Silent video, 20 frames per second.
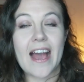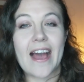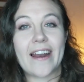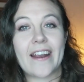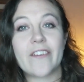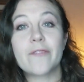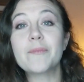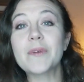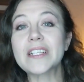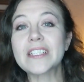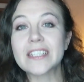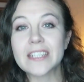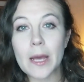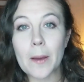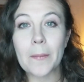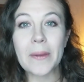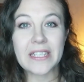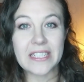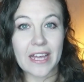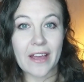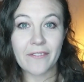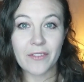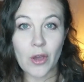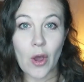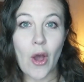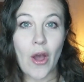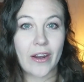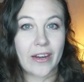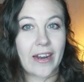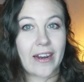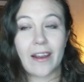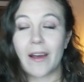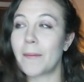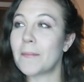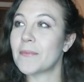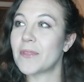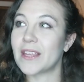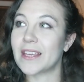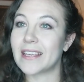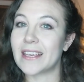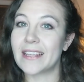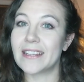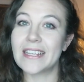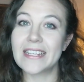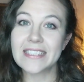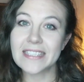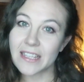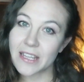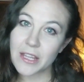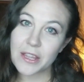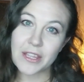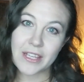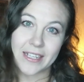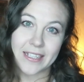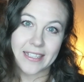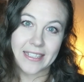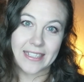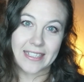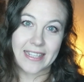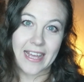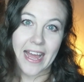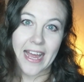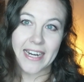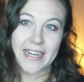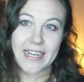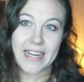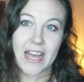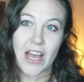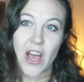and I've picked it up as I've gone, and I'm thinking these are the things that